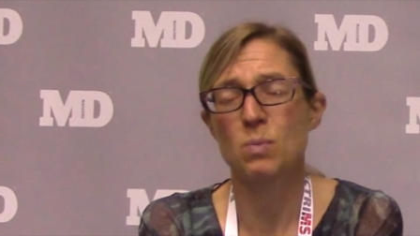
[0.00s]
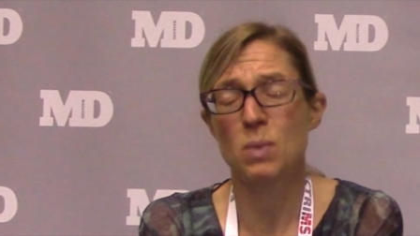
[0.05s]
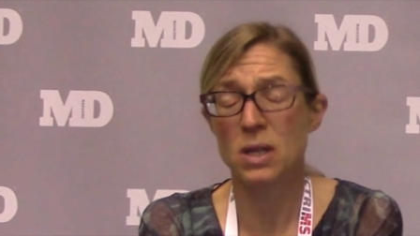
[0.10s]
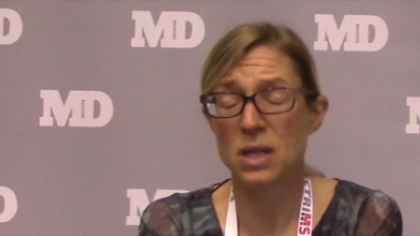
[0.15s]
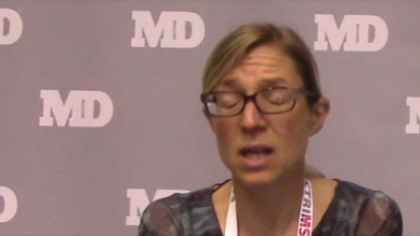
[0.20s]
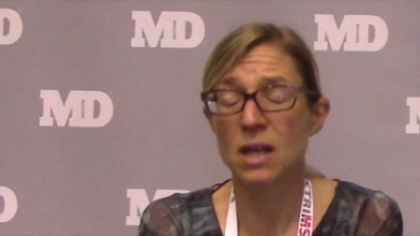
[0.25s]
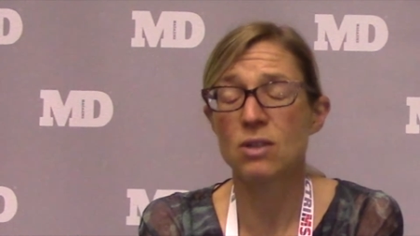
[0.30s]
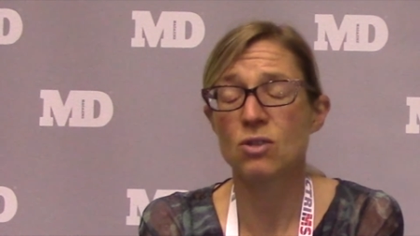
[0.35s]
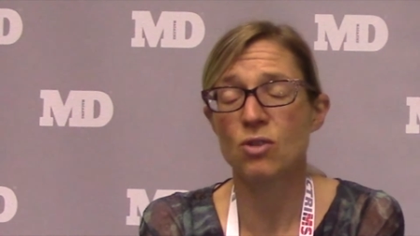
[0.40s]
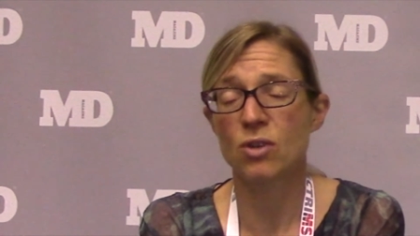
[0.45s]

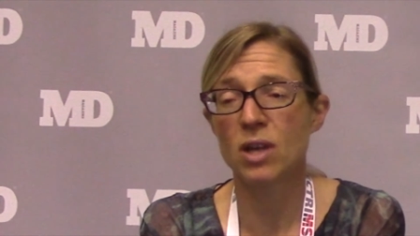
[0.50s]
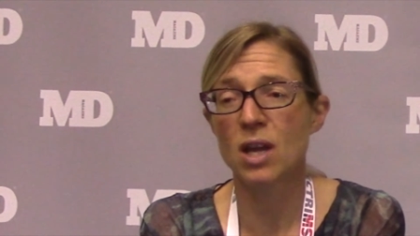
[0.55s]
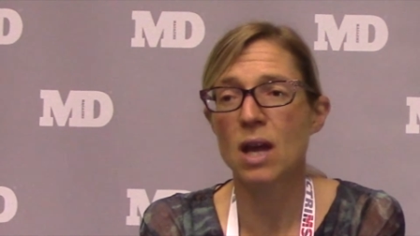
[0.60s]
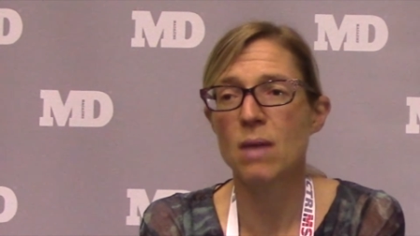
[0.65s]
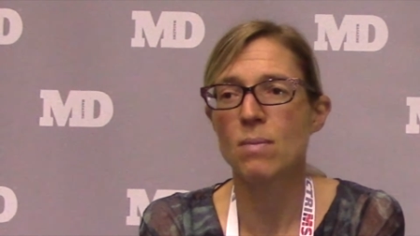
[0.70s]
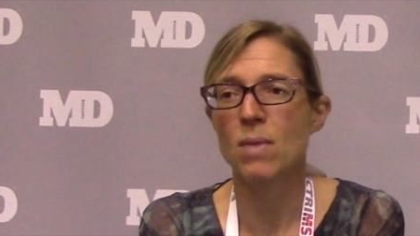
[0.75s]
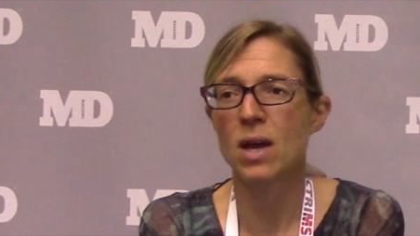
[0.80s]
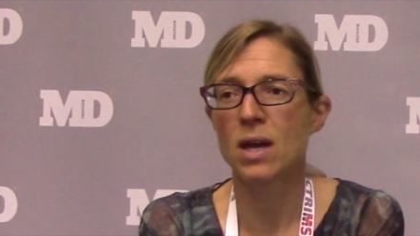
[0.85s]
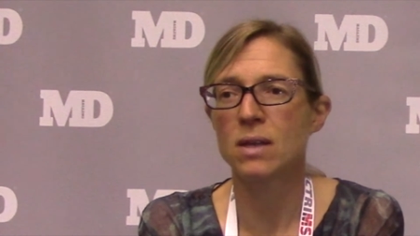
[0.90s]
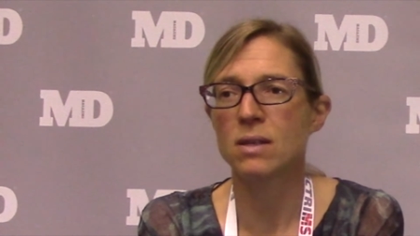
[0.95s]
pediatric
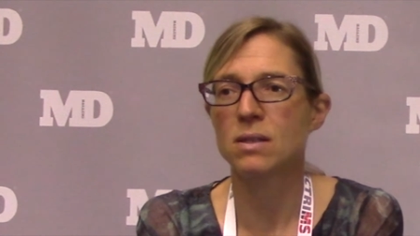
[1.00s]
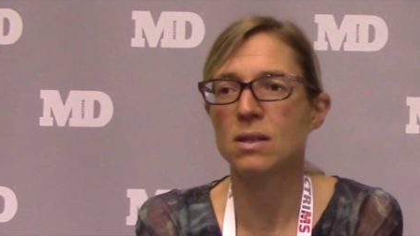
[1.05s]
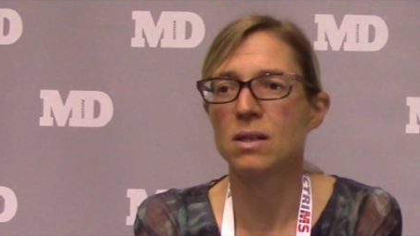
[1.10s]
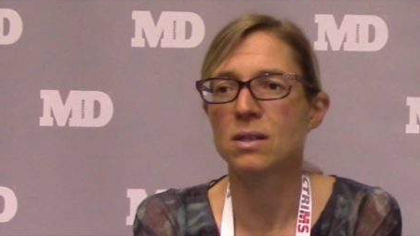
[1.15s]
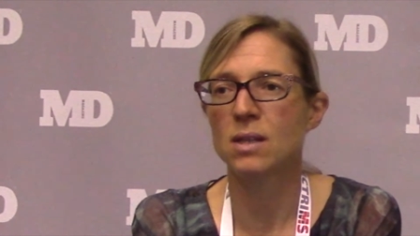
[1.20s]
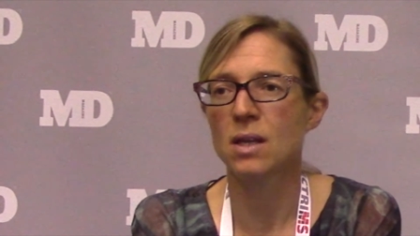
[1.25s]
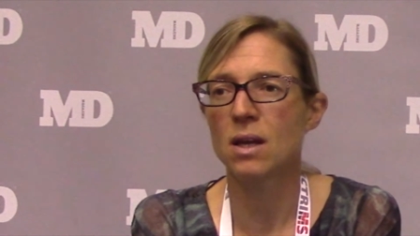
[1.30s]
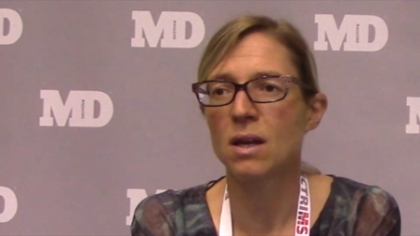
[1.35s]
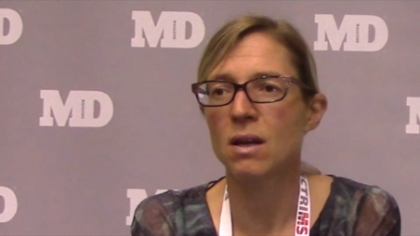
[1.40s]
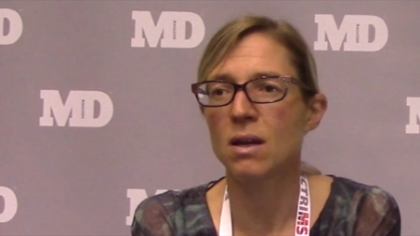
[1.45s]
MS
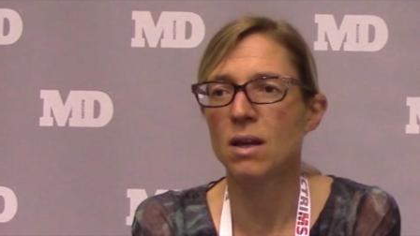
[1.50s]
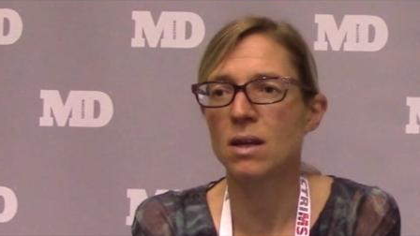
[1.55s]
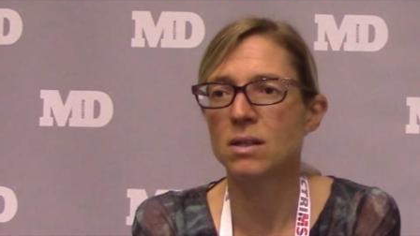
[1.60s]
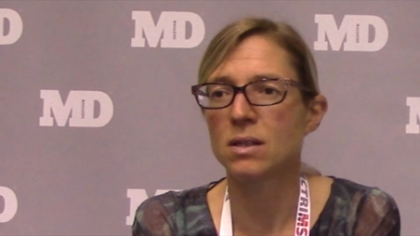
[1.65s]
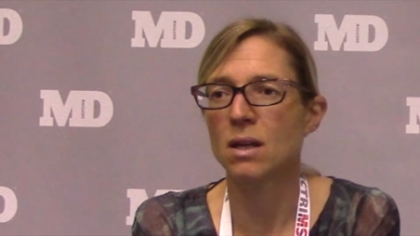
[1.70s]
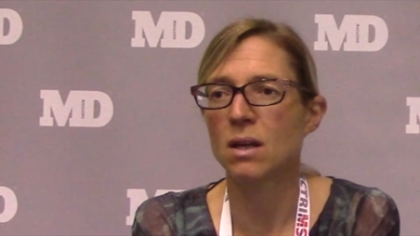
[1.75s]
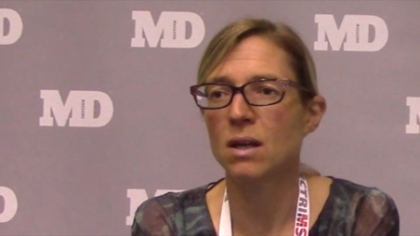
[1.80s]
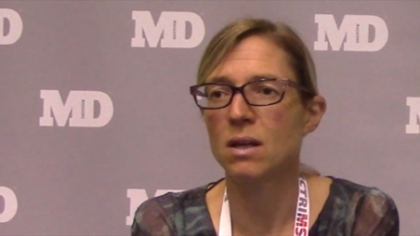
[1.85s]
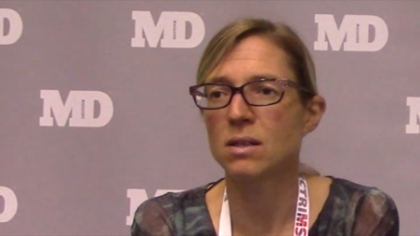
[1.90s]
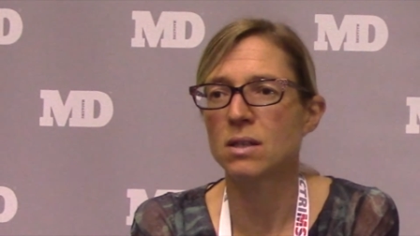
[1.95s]

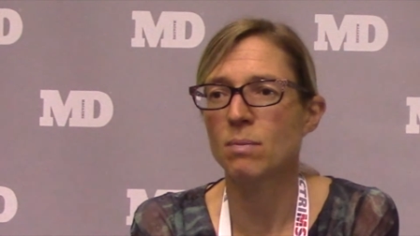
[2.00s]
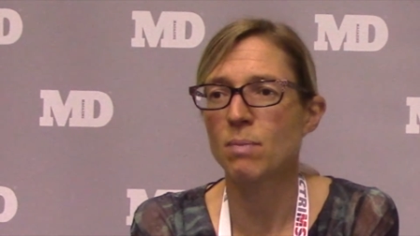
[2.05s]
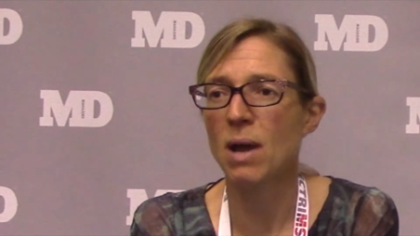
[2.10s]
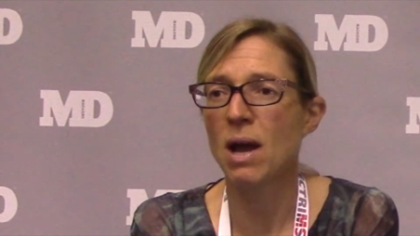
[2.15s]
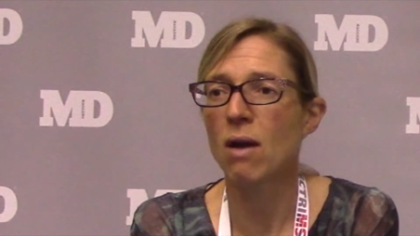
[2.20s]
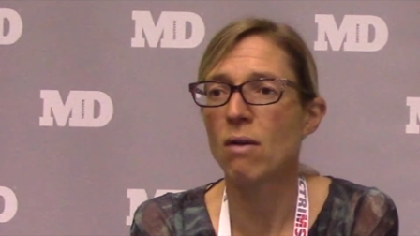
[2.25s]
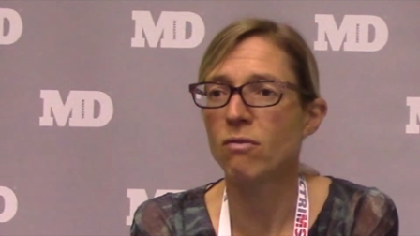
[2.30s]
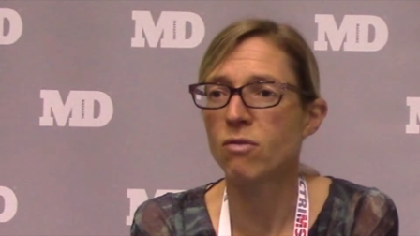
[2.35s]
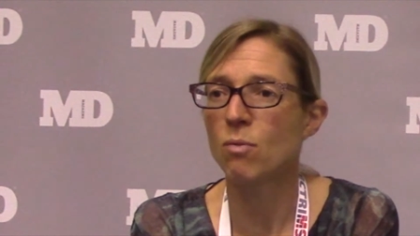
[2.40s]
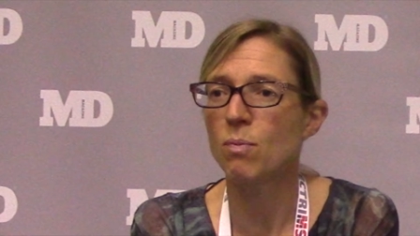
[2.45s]
is a
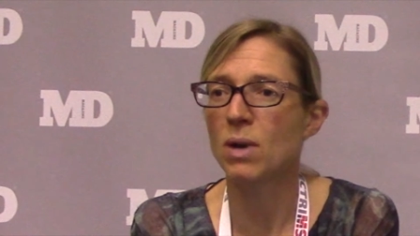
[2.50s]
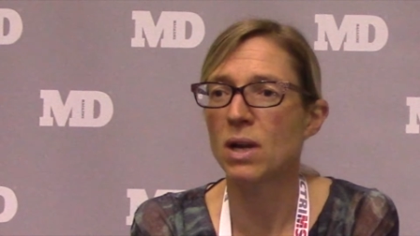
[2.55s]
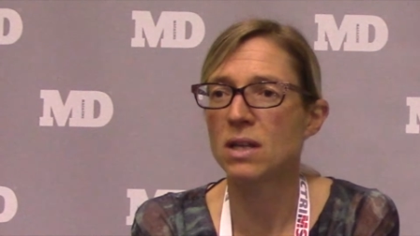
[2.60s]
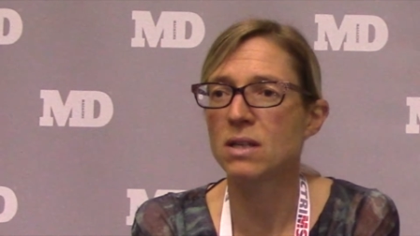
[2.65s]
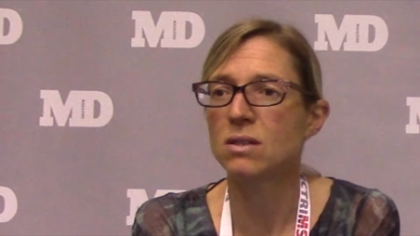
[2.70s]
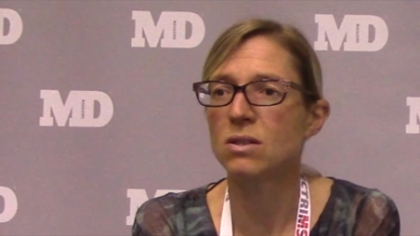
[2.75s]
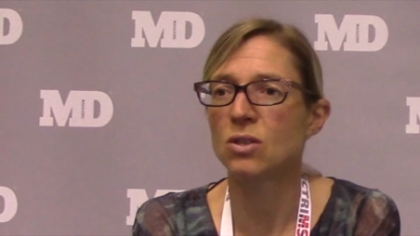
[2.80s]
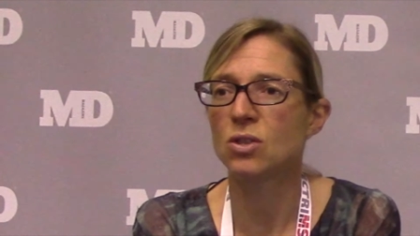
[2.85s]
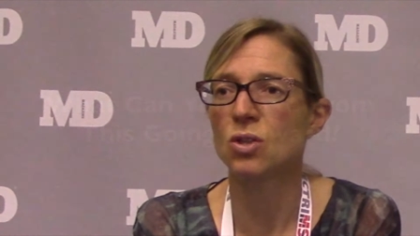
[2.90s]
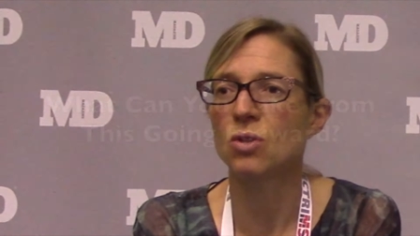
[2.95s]
powerful
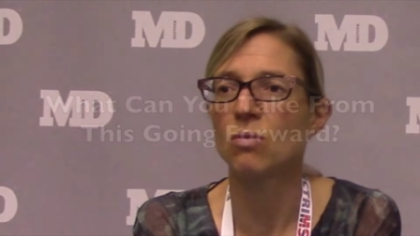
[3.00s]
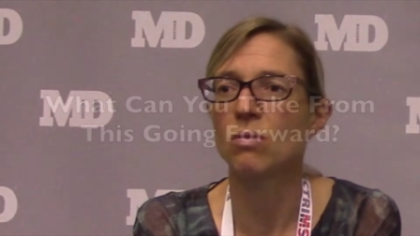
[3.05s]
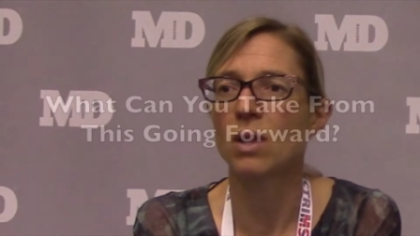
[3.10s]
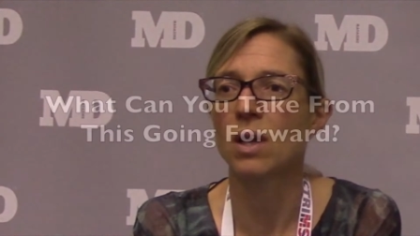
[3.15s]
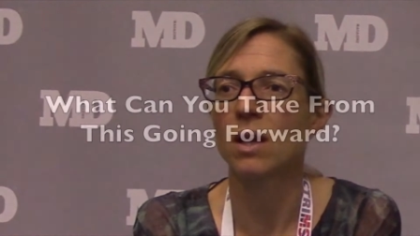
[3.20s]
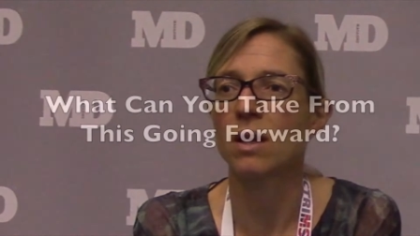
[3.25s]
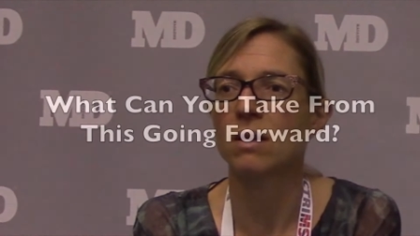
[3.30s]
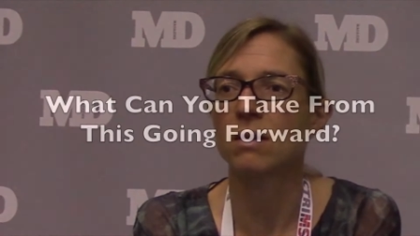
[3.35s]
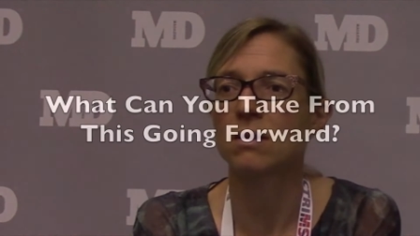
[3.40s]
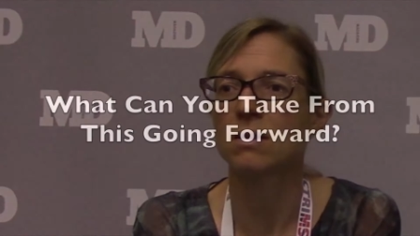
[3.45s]
place to do
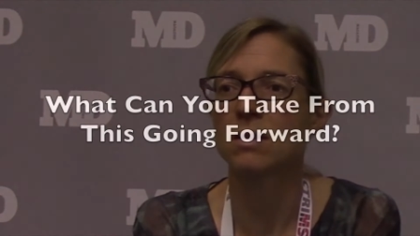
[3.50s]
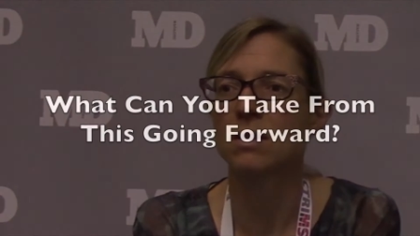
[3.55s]
that.